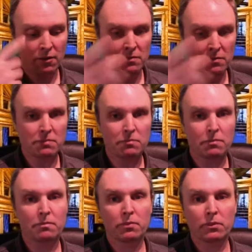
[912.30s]
just
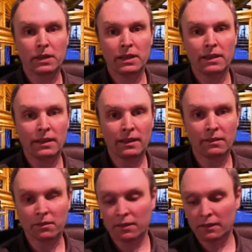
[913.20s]
breathing
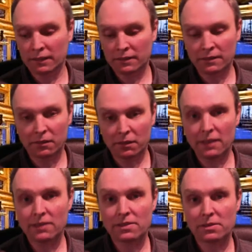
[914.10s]
really slowly.
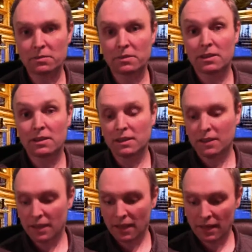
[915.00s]
So
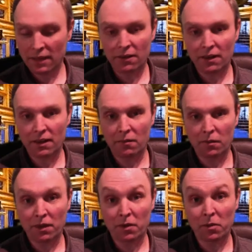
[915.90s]
yeah, I hear you. While
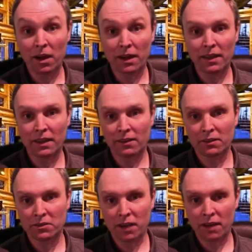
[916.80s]
you're walking or
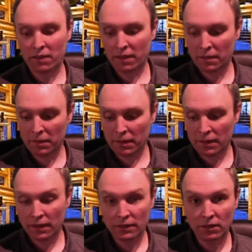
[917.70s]
driving, I mean,
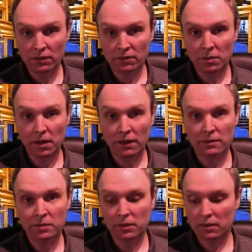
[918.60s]
it's also
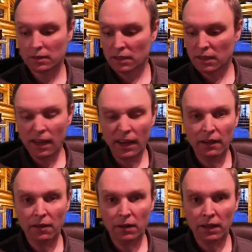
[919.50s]
possible. I
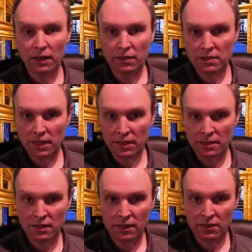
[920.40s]
know when I used to get
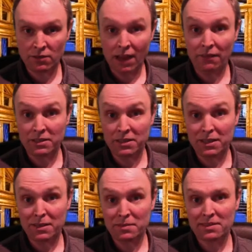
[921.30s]
stuck in traffic
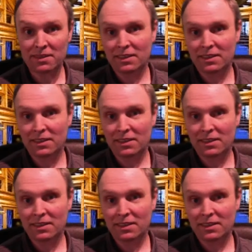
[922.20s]
jams,